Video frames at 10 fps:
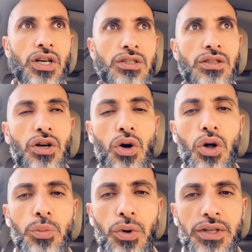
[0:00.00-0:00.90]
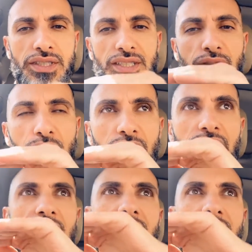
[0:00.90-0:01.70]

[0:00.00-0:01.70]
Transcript: So the whole point is to create